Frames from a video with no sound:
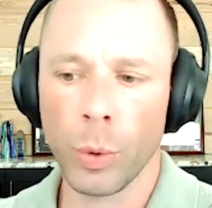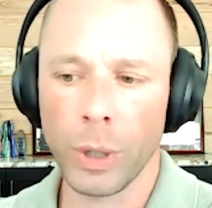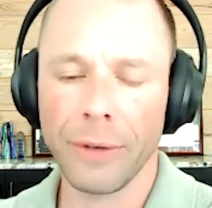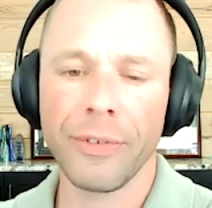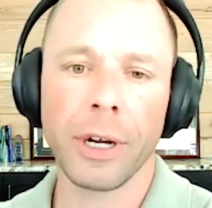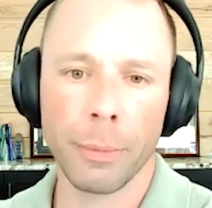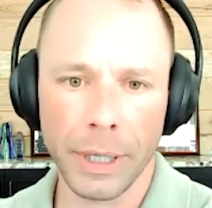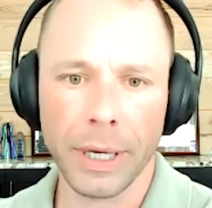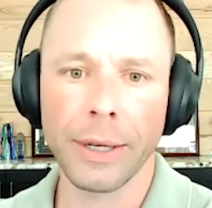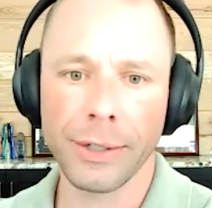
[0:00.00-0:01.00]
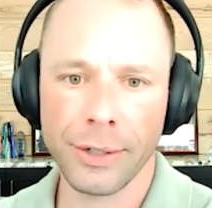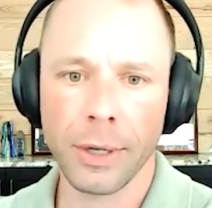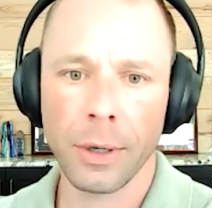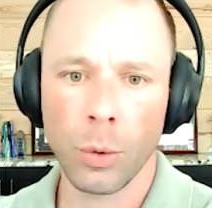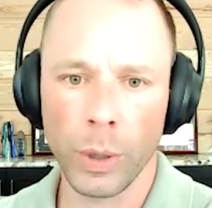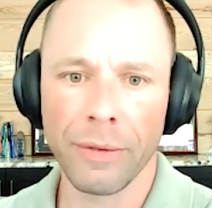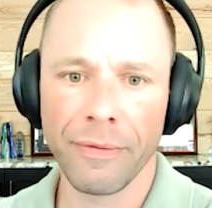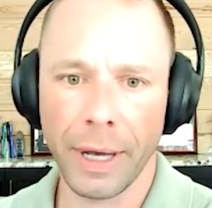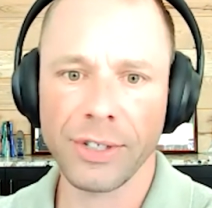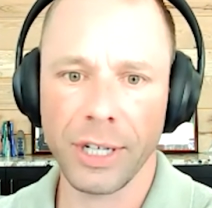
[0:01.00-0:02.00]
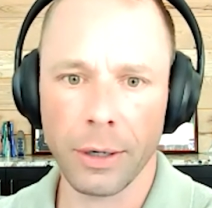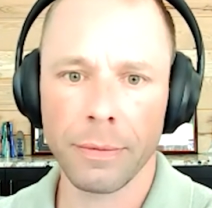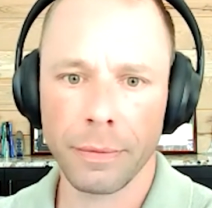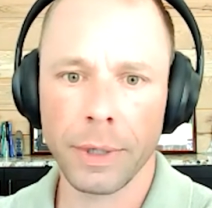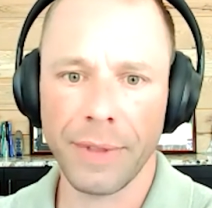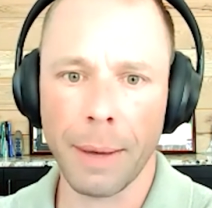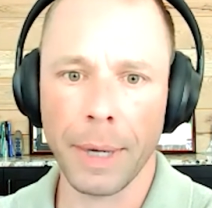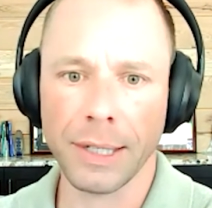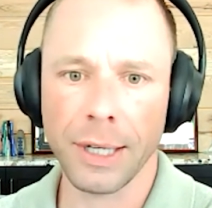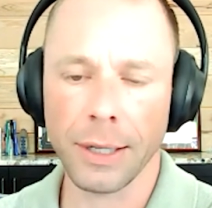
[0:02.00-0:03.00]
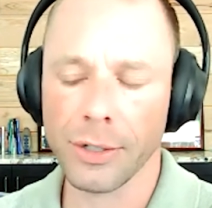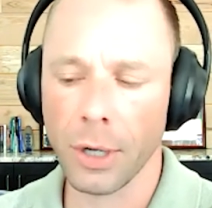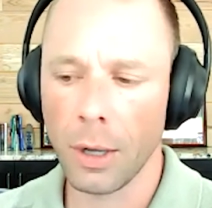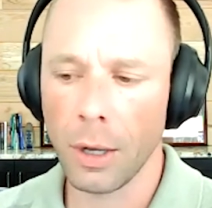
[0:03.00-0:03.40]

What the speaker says: We live here because we invest here, if that makes sense.